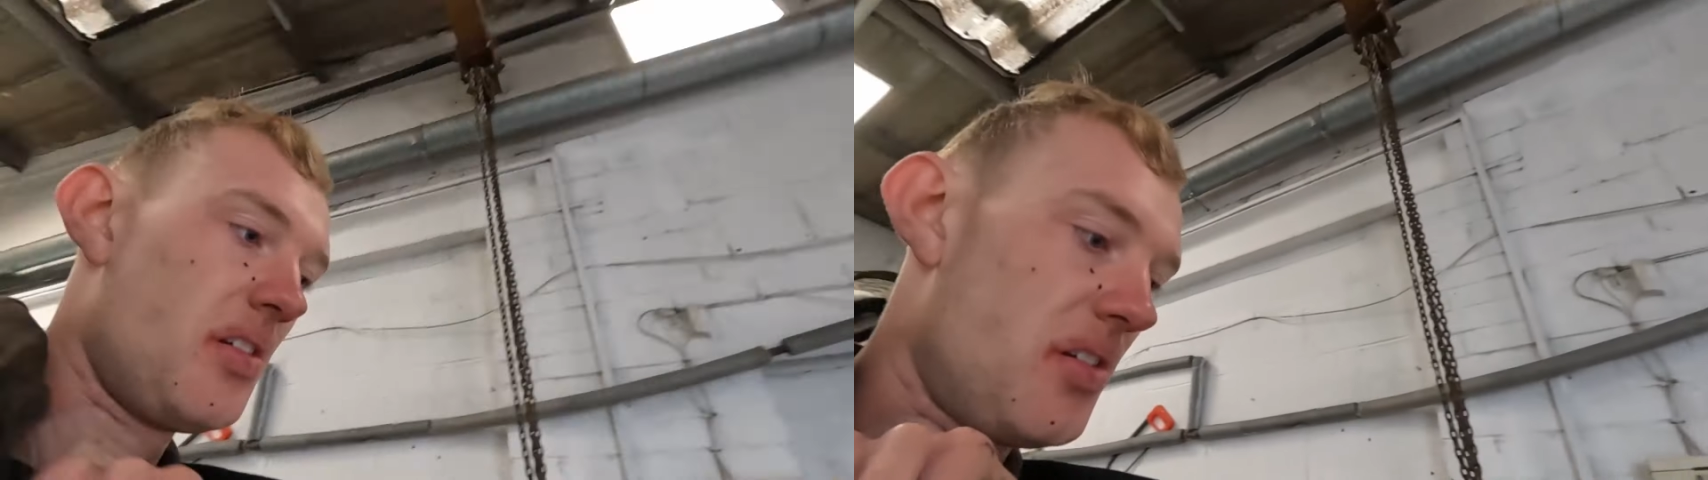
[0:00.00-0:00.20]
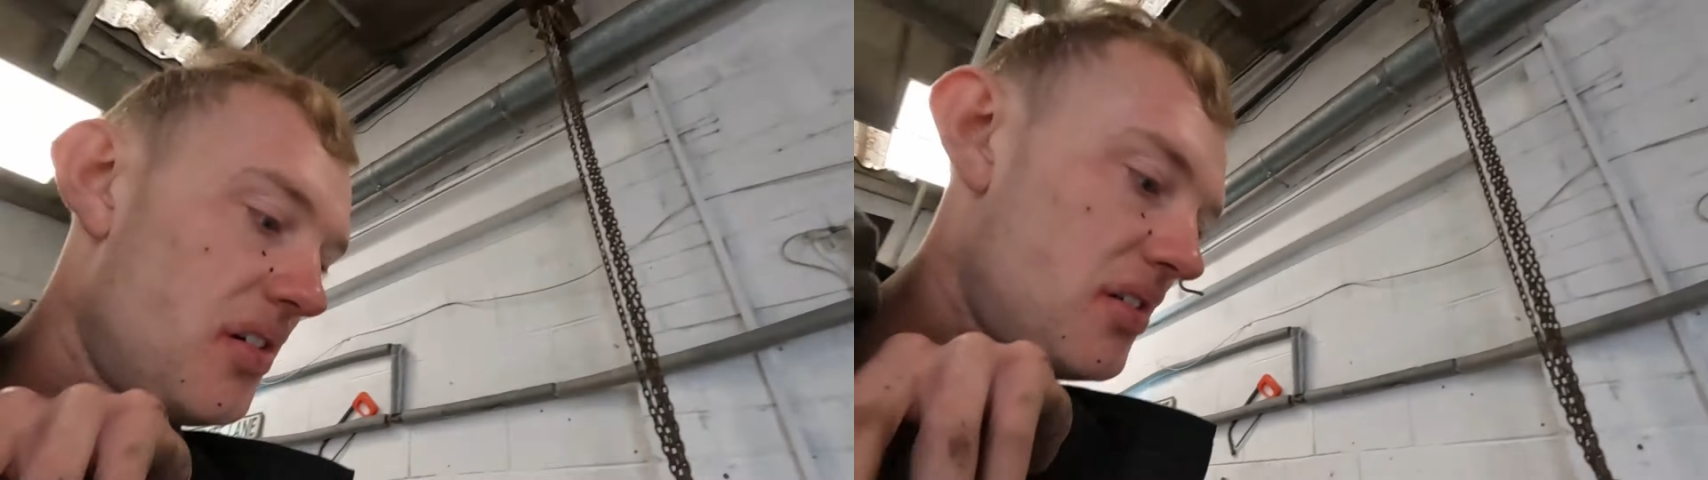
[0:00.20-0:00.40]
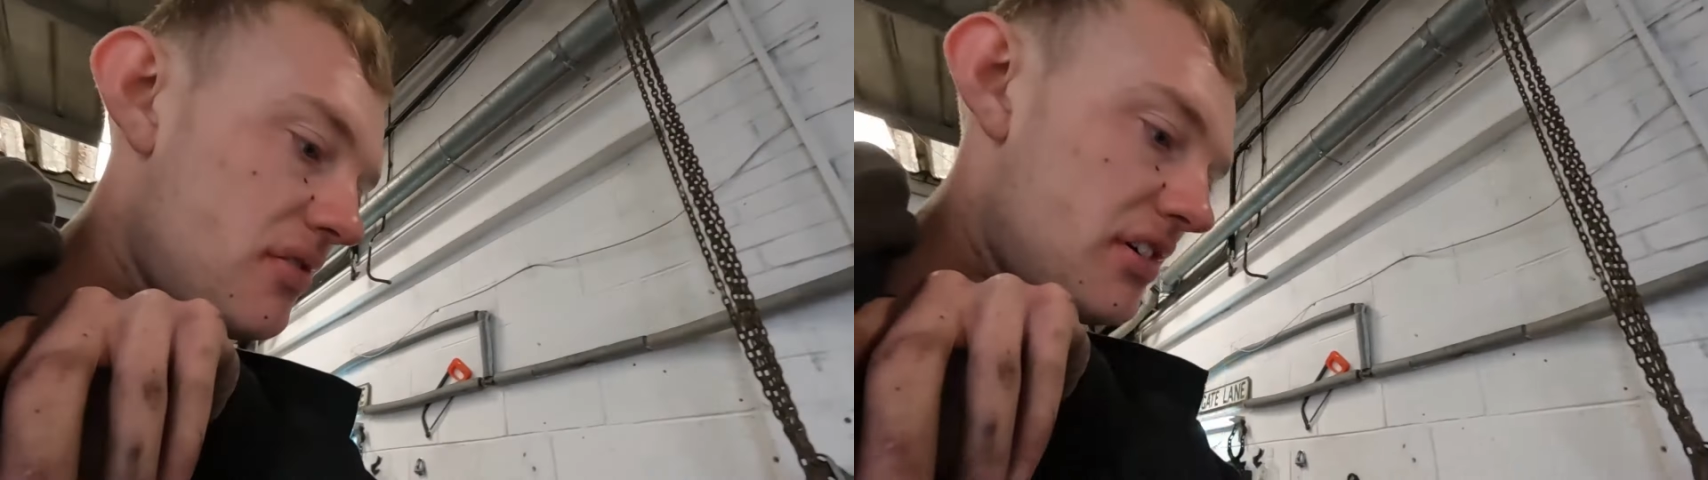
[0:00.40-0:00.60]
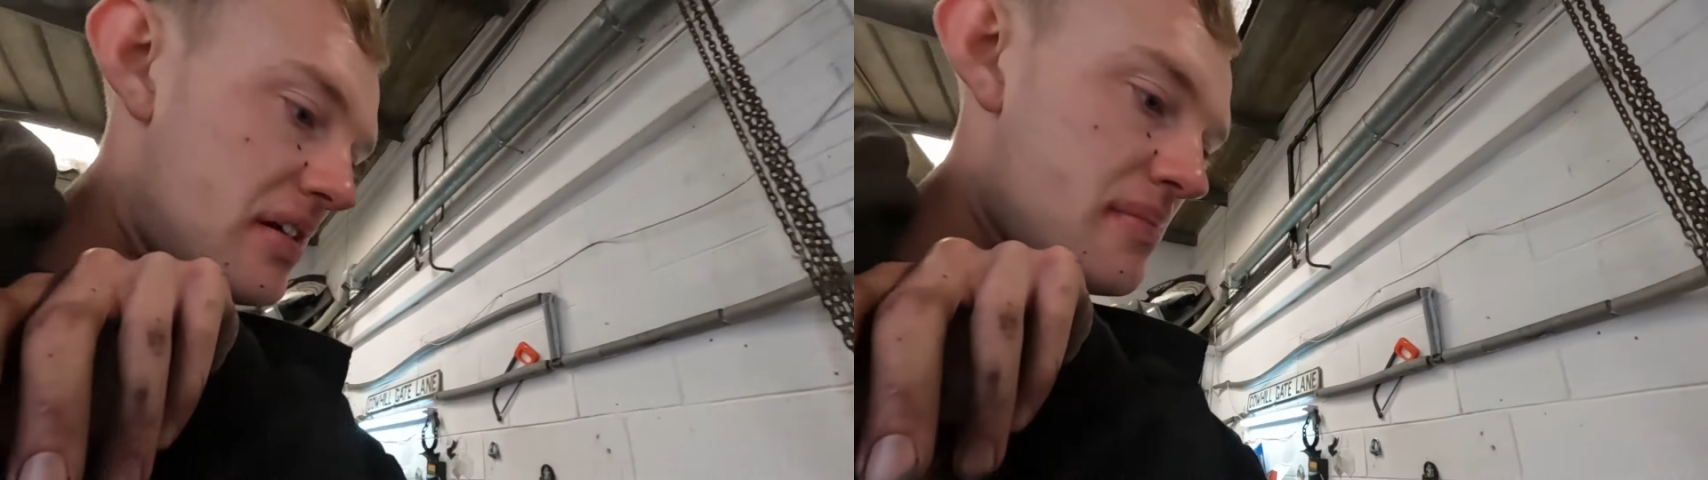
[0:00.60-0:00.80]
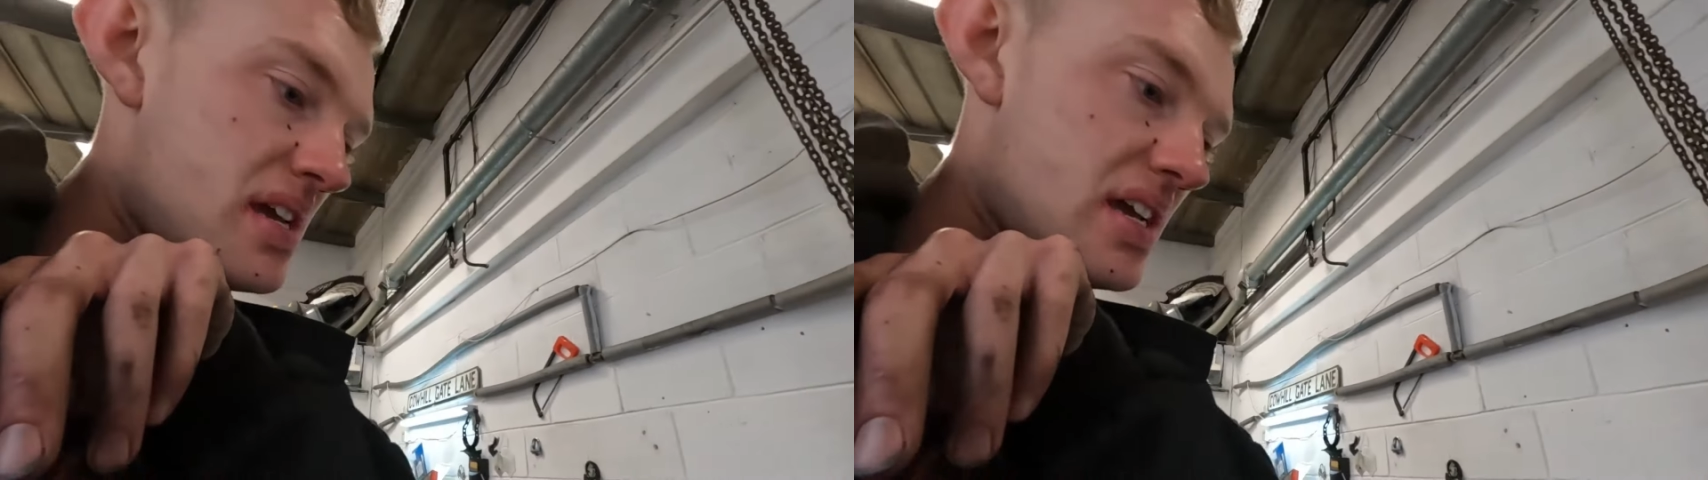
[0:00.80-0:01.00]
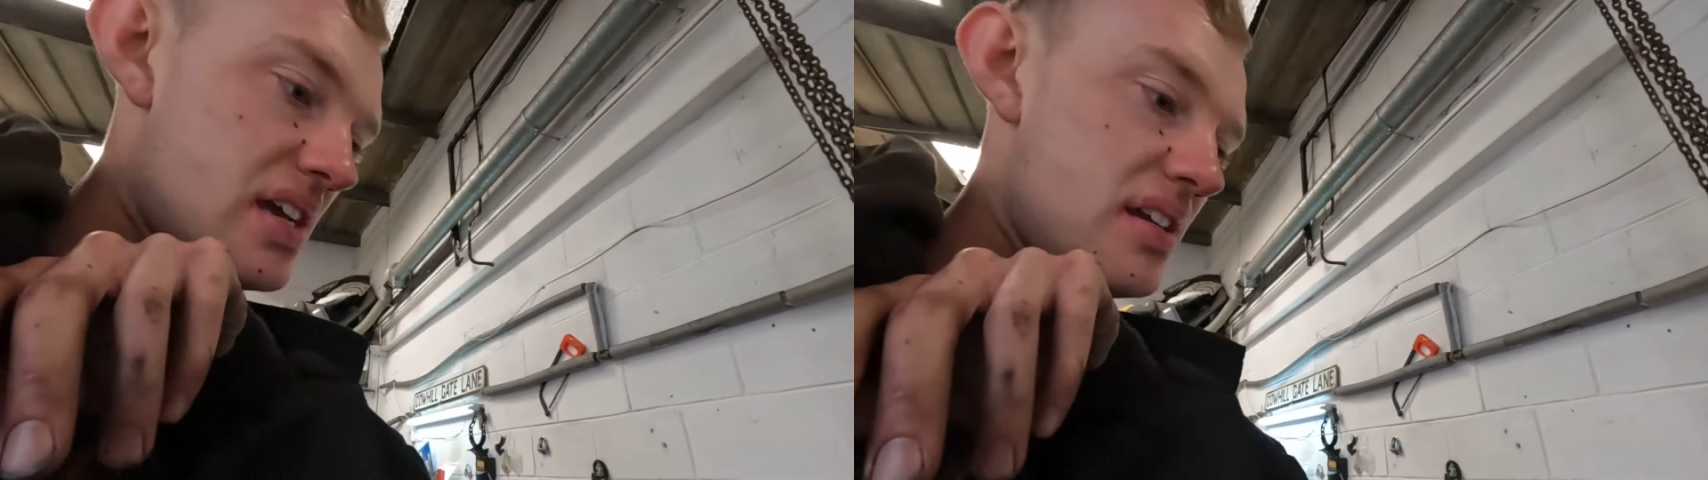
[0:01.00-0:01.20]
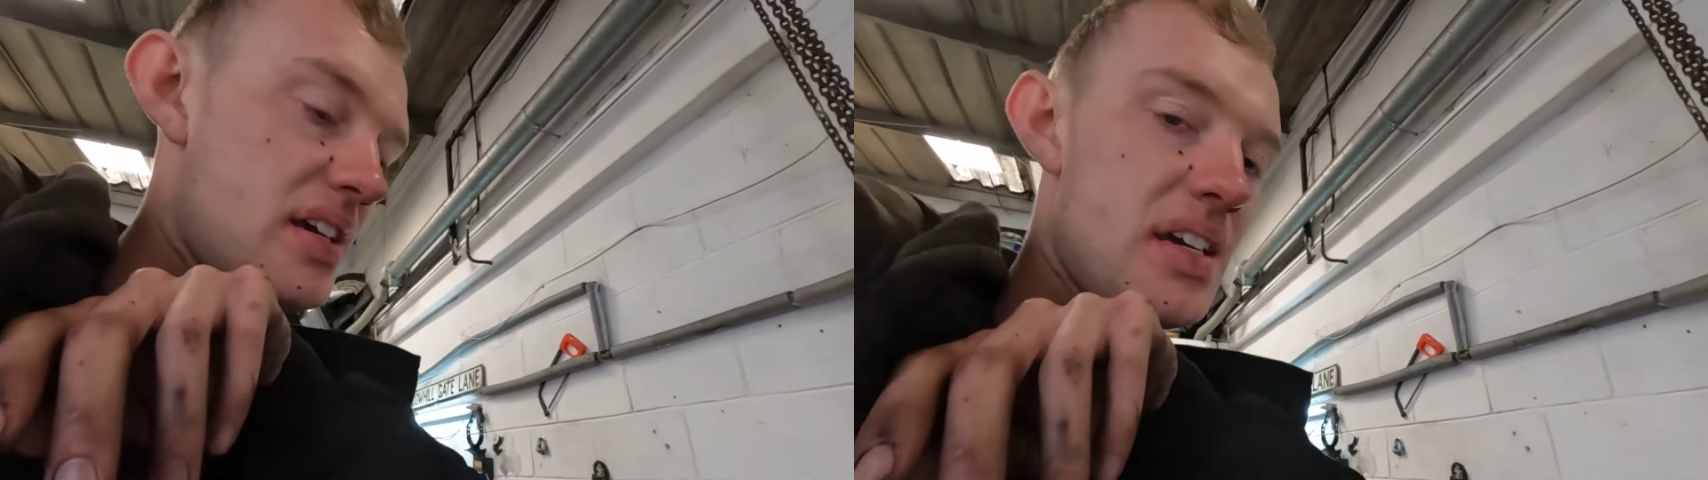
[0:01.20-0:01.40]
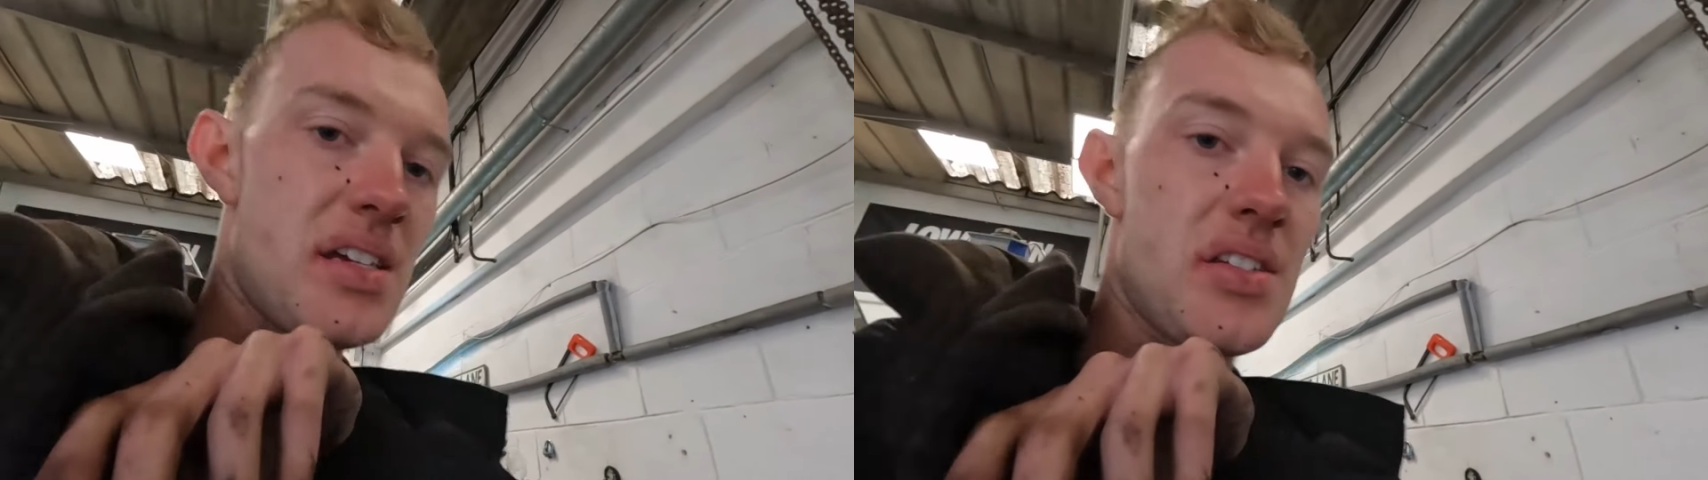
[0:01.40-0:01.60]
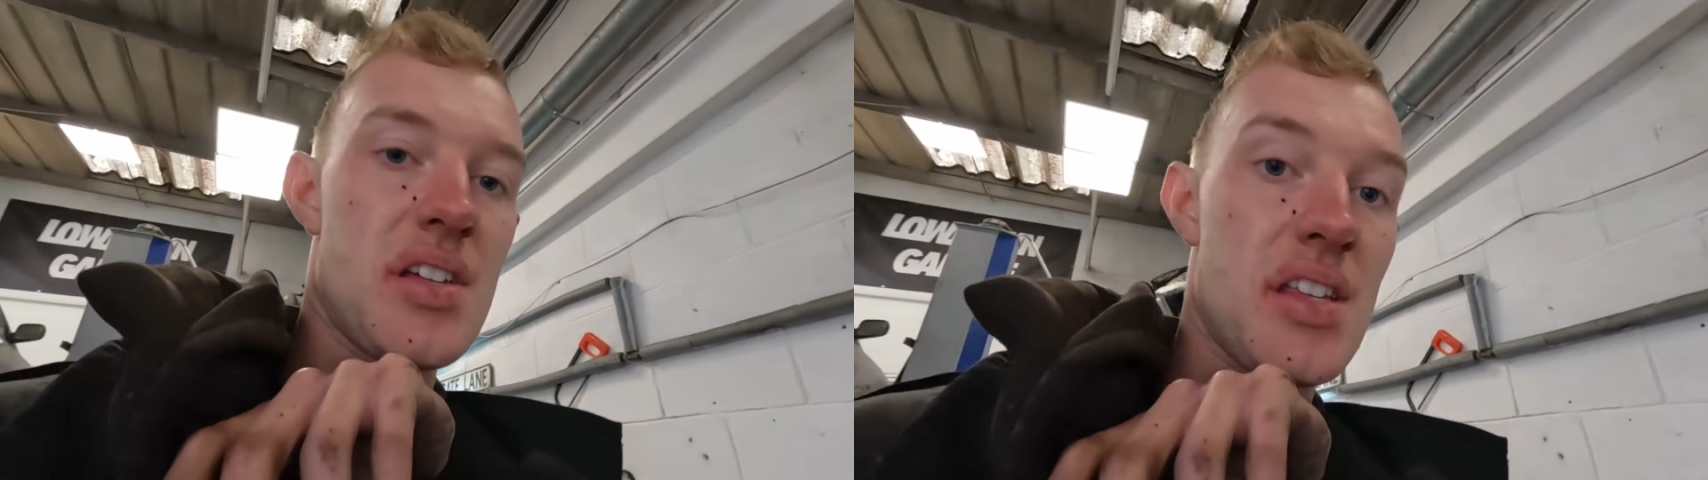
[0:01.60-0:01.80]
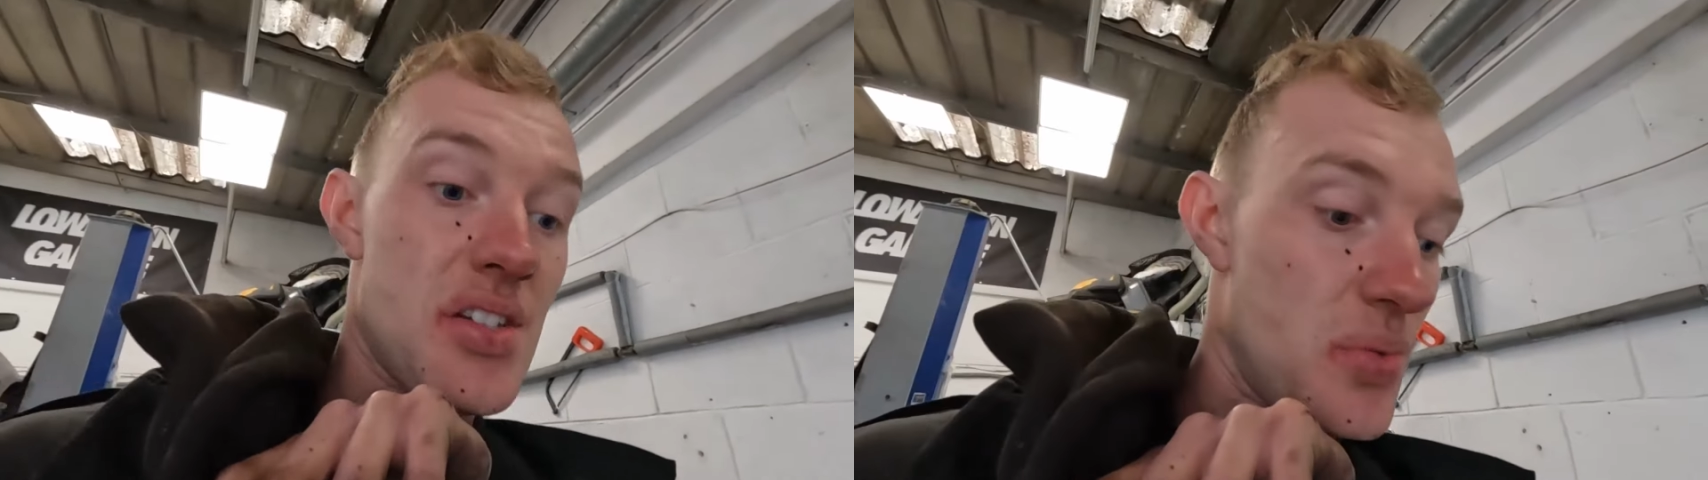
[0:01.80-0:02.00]
So the rear main is
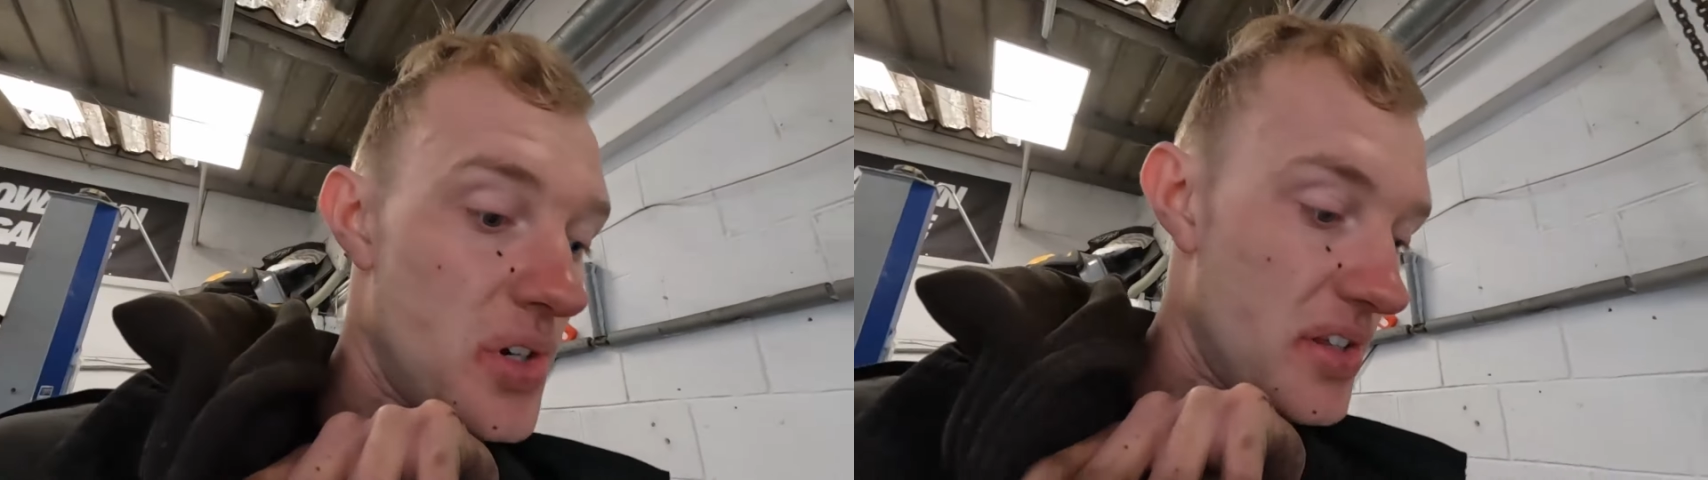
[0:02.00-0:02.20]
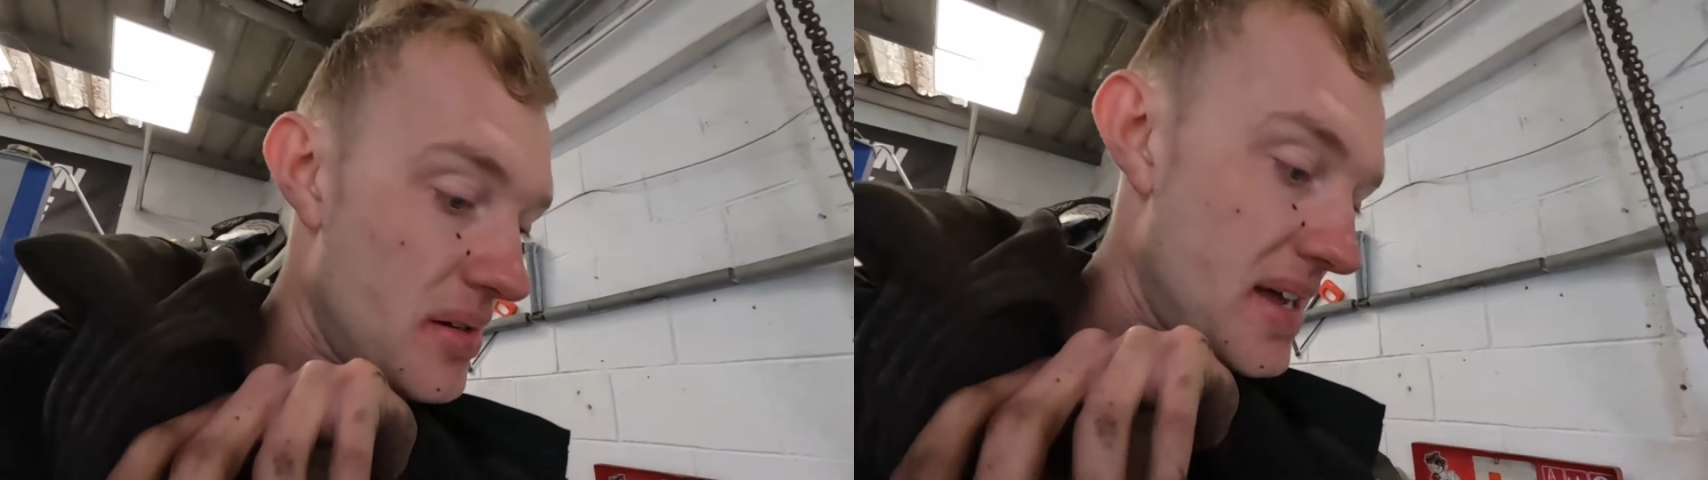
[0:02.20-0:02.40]
this one at the